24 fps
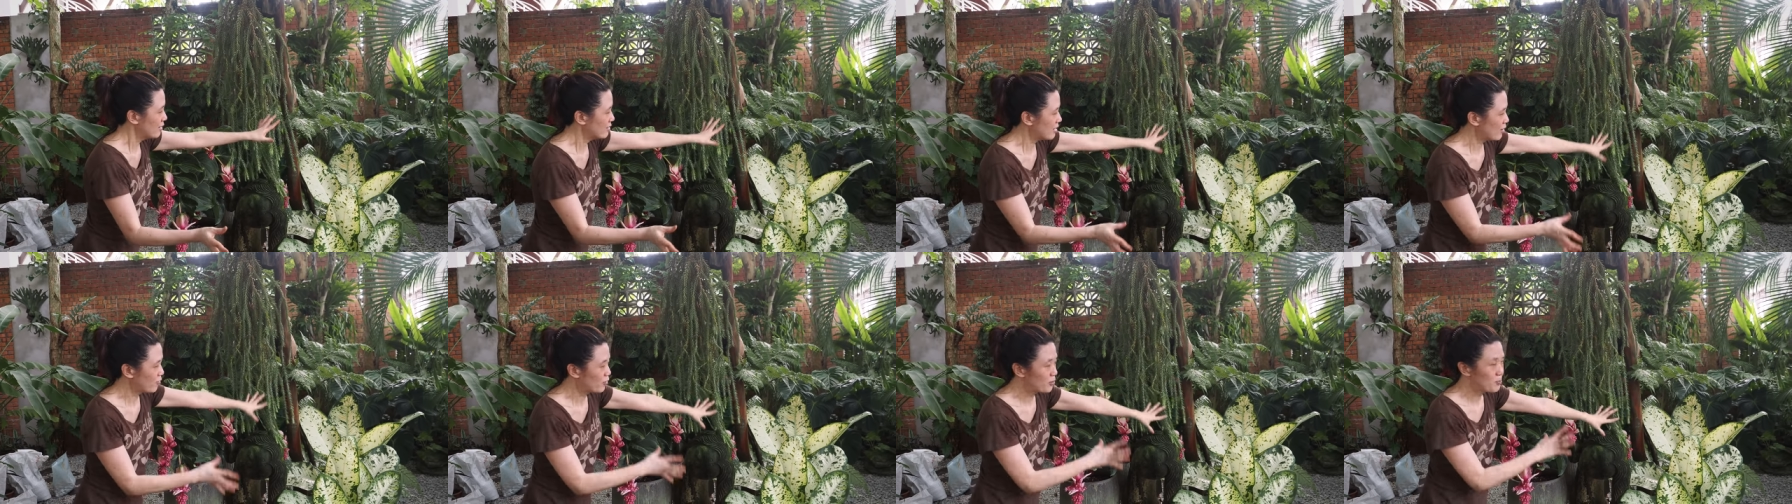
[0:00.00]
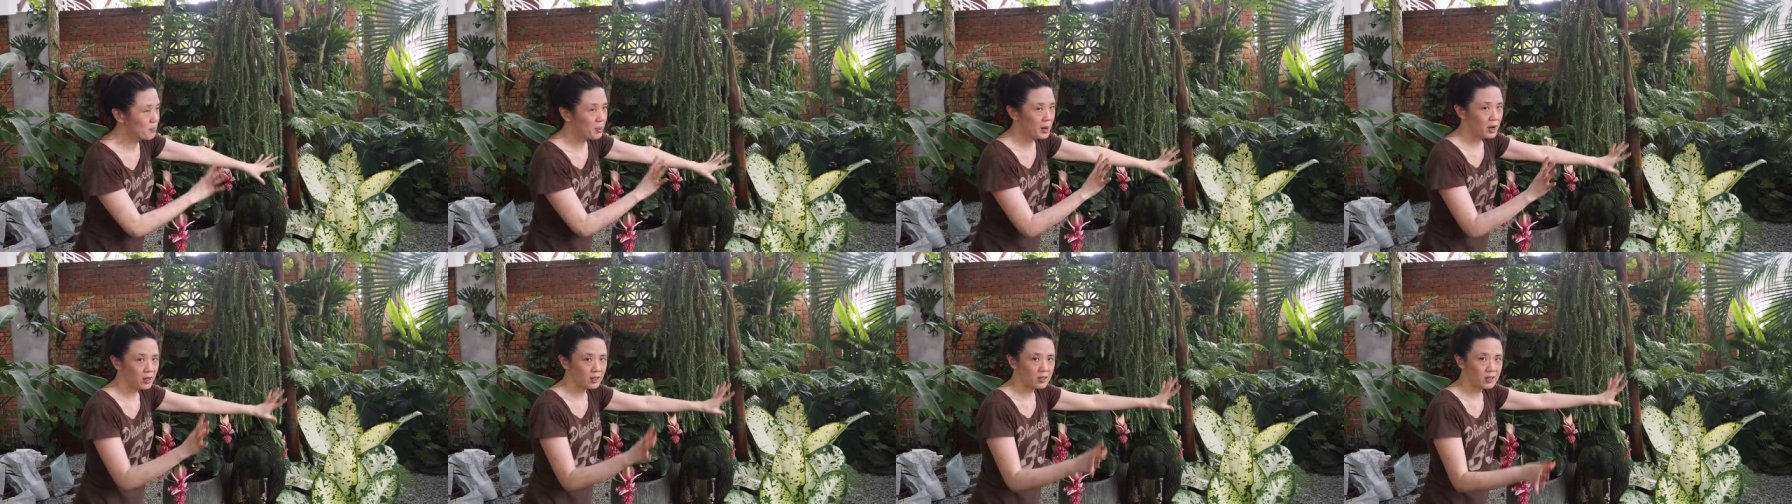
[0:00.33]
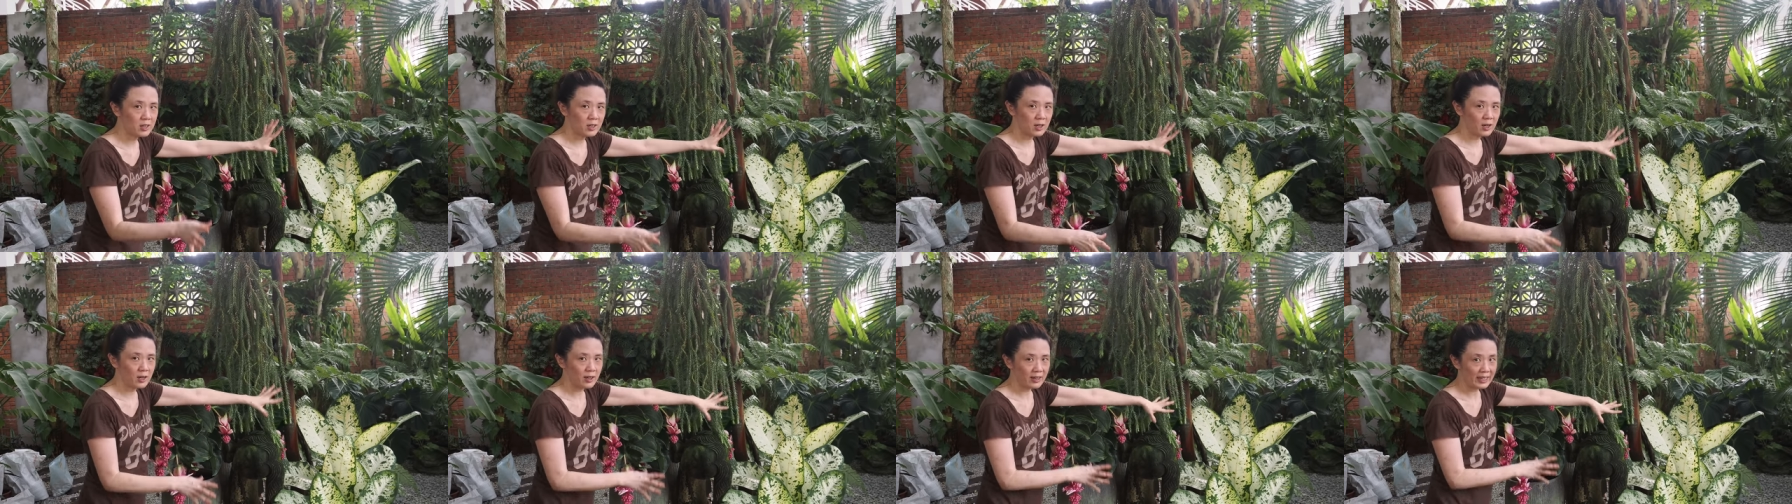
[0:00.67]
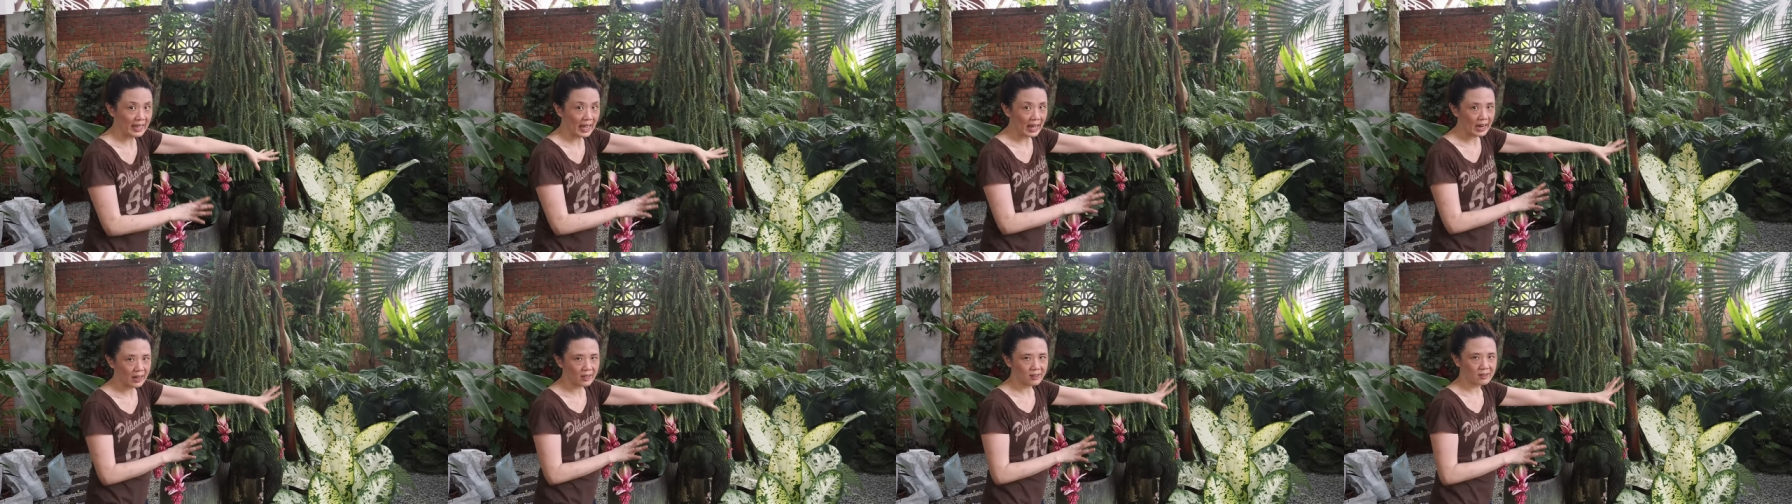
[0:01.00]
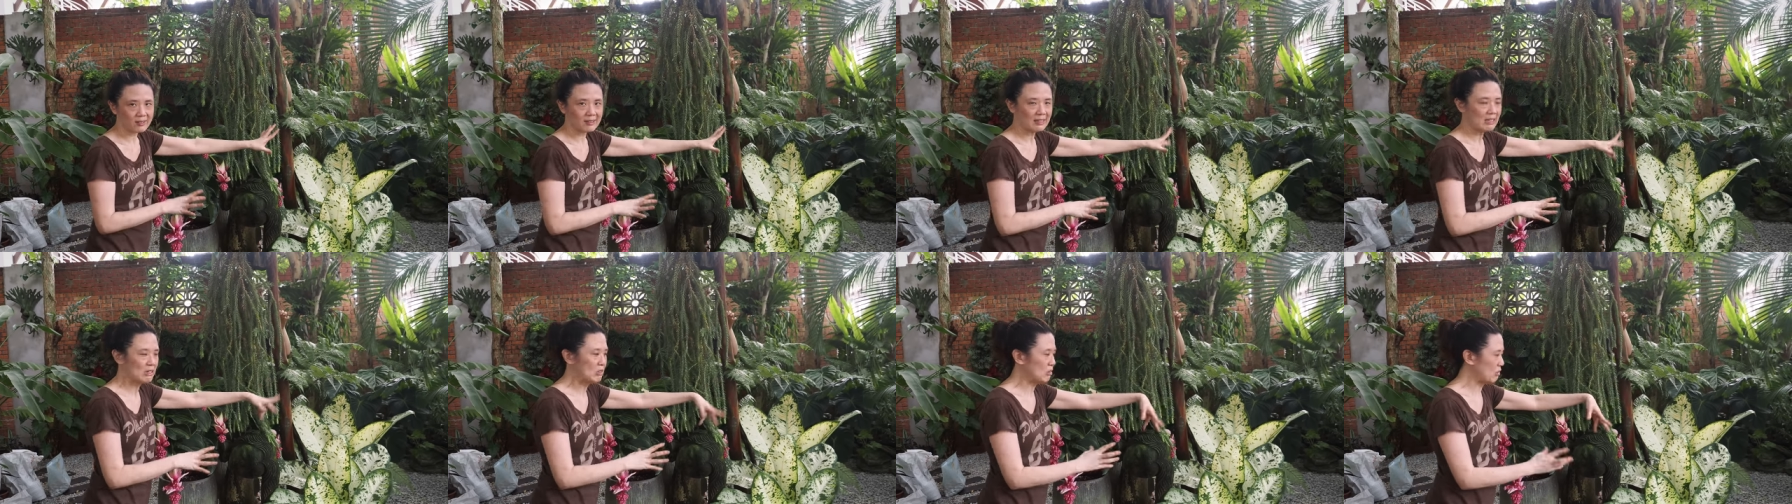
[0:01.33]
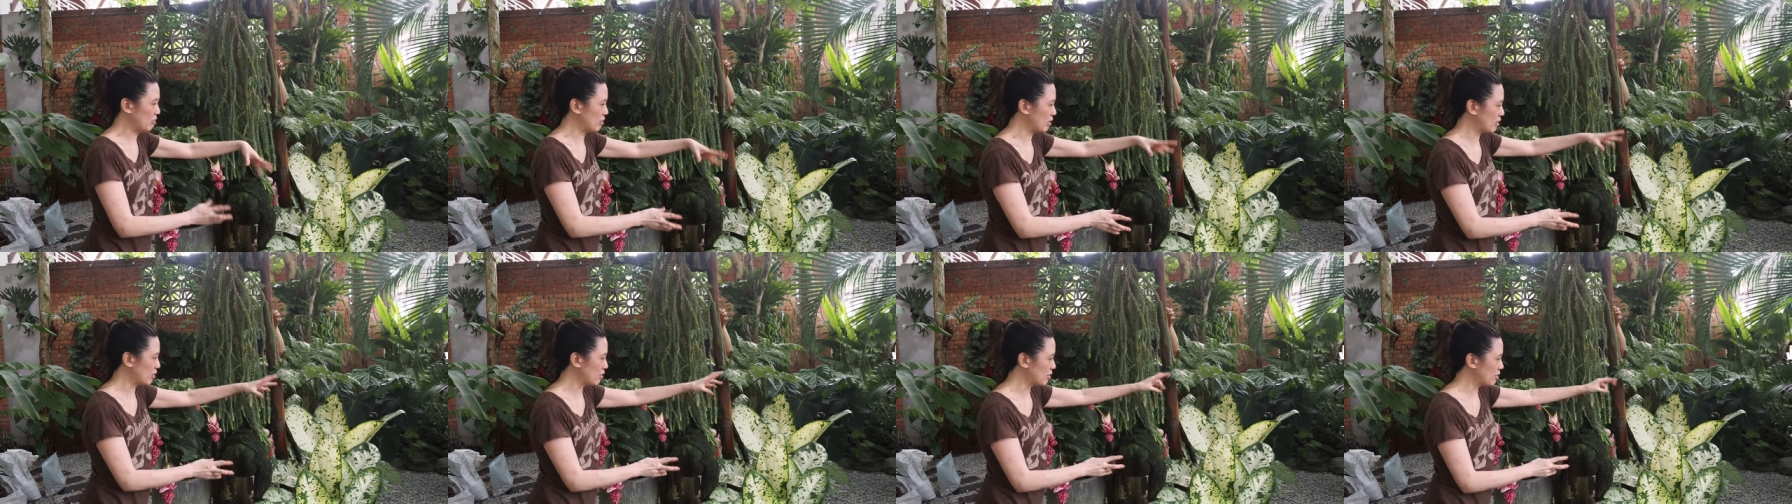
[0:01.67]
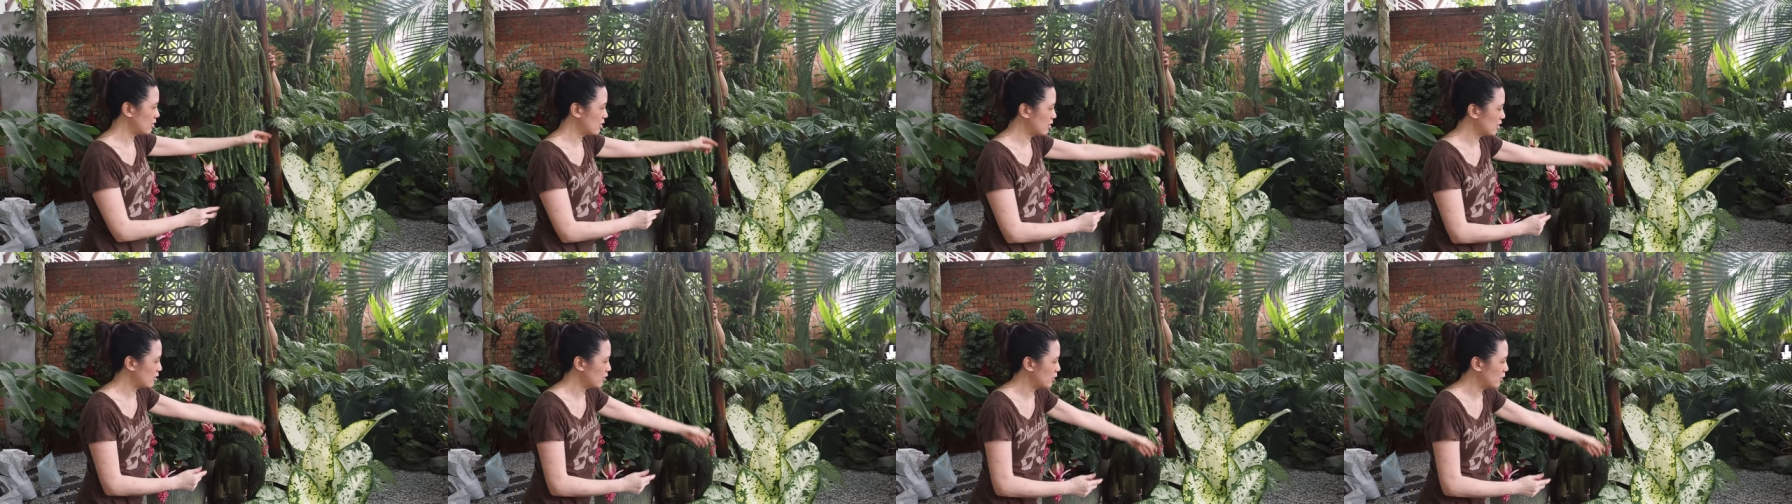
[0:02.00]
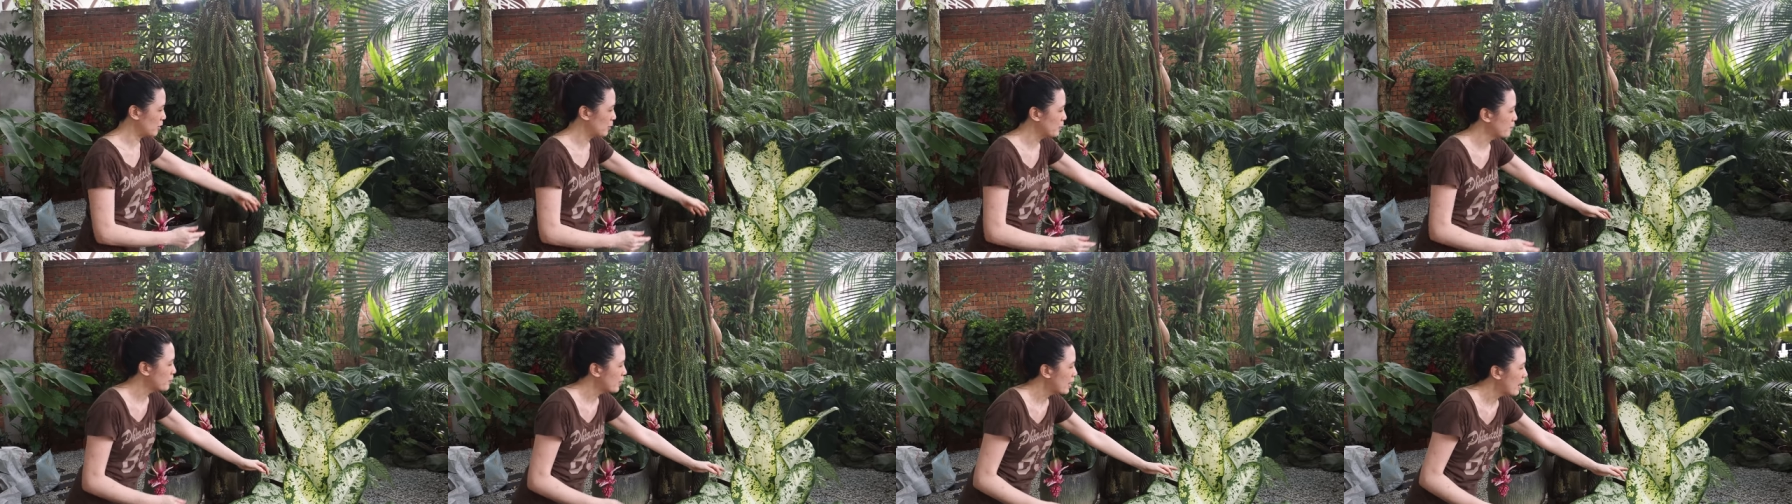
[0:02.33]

Dieffenbachia galaxy going on here.